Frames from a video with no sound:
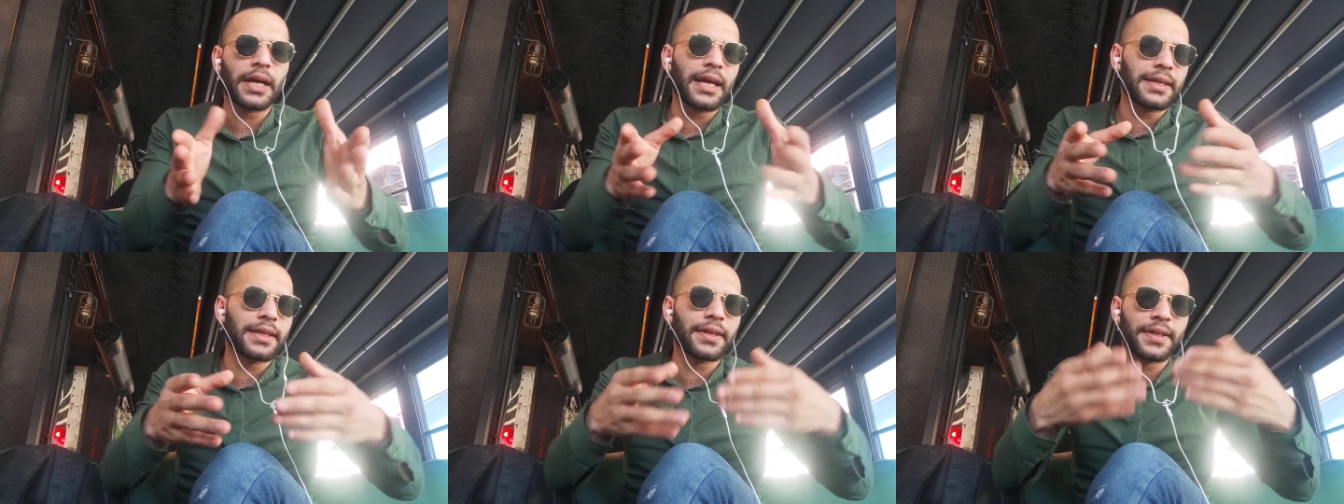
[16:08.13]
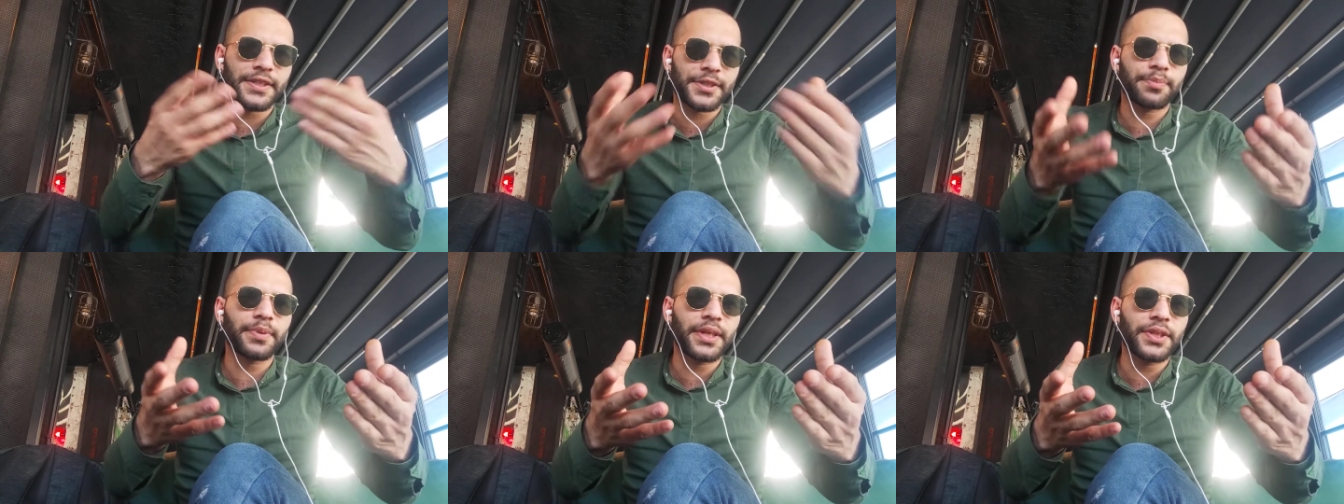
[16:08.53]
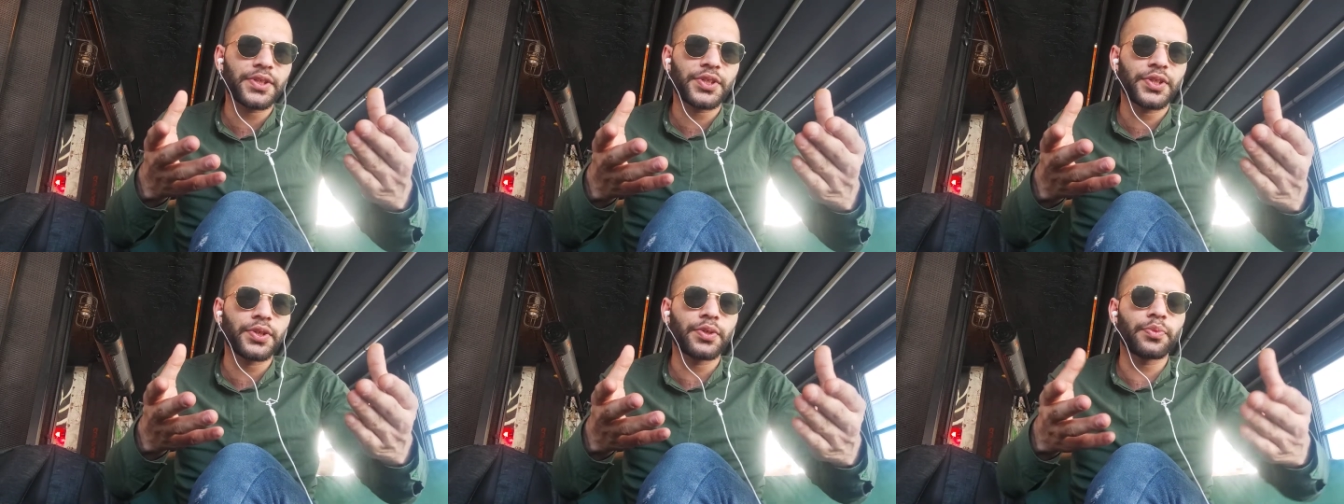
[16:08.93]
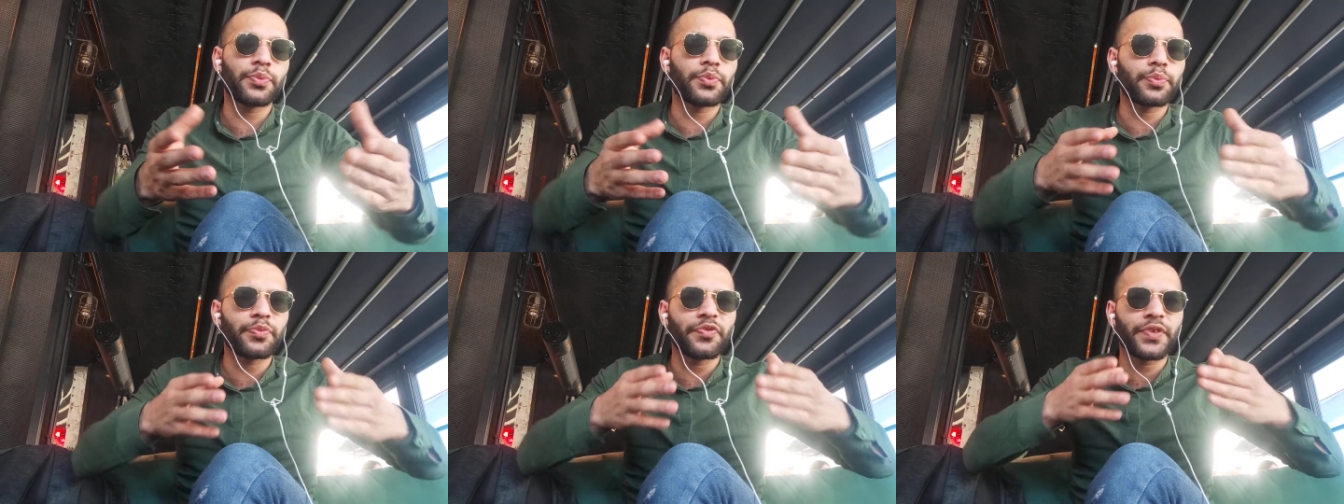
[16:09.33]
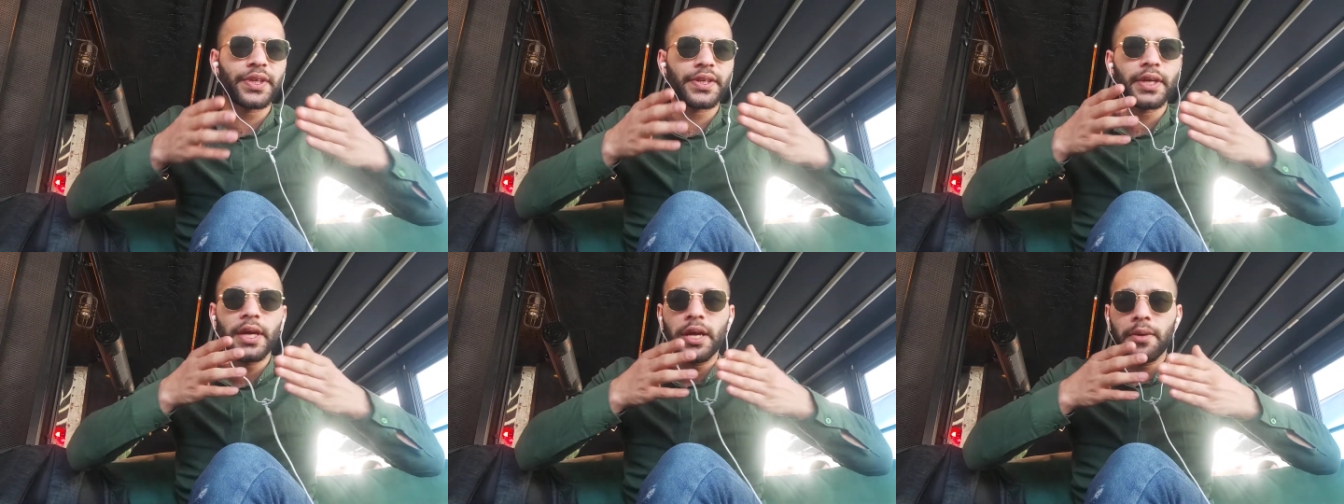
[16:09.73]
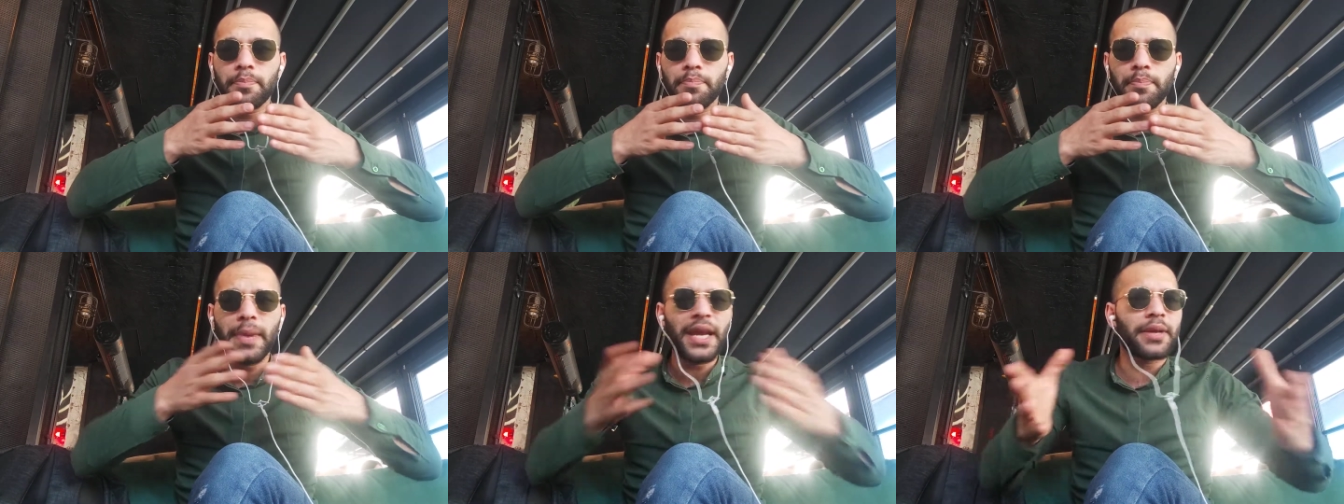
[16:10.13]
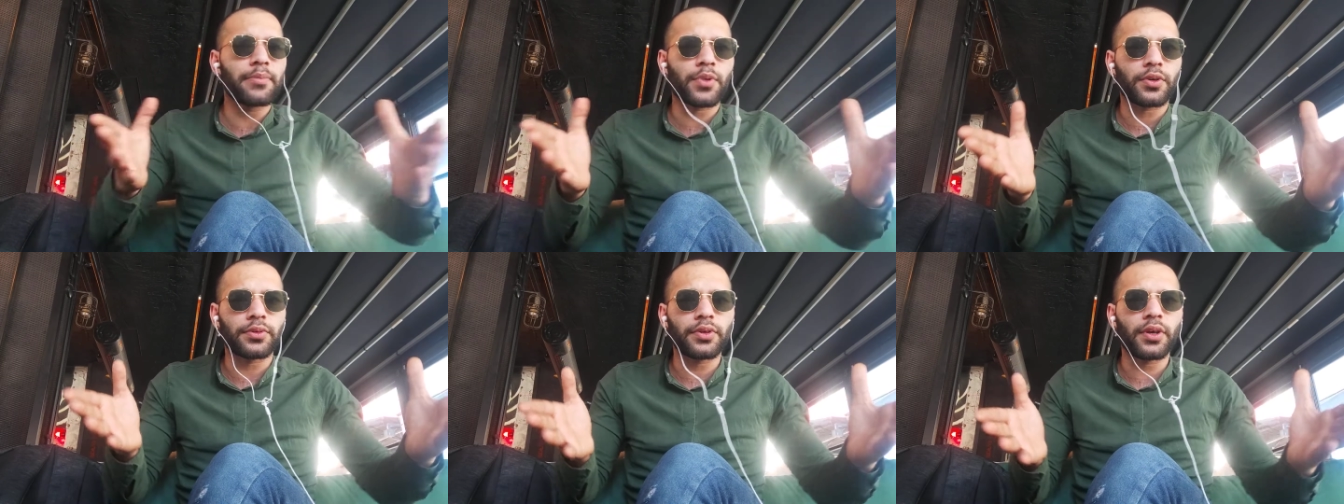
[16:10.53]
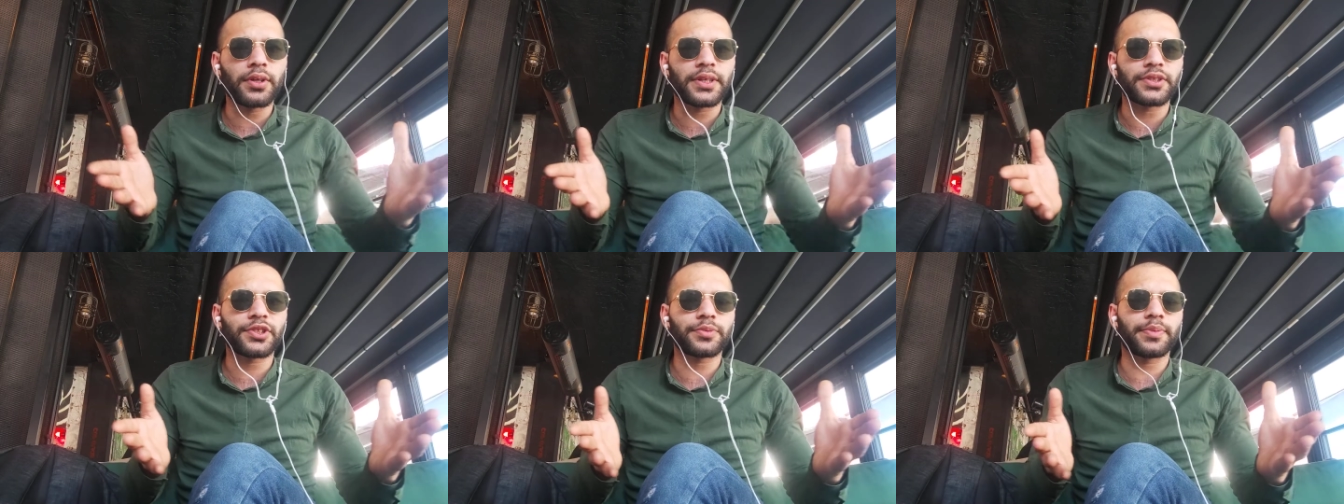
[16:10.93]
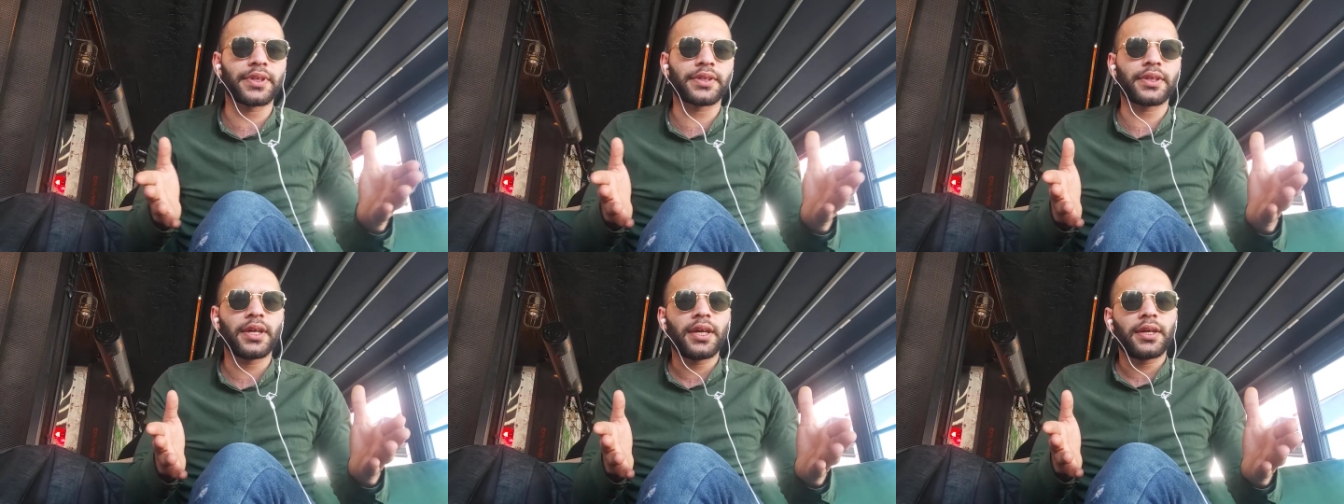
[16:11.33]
I can explain to you with many more knowledge, but